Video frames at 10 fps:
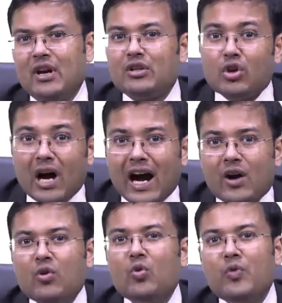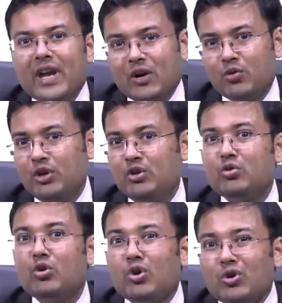So how we are going
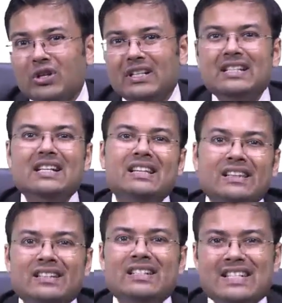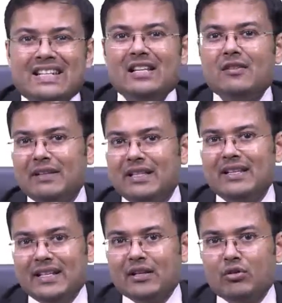to hold the needle with
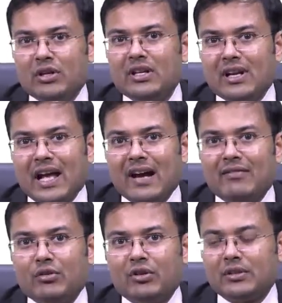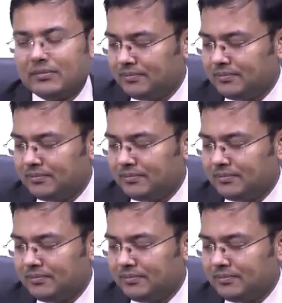needle holder? Have a look.